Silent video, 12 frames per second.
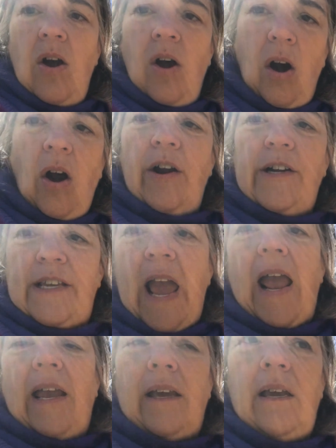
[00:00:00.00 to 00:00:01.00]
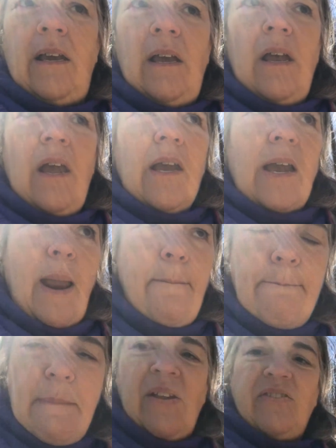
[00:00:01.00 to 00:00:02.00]
hard yank,
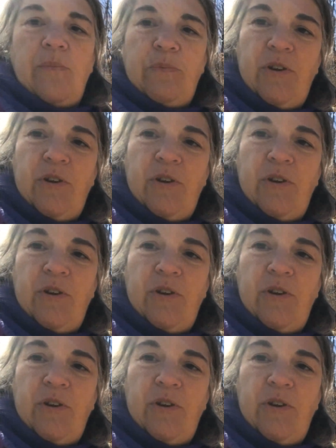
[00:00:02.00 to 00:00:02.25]
can mess up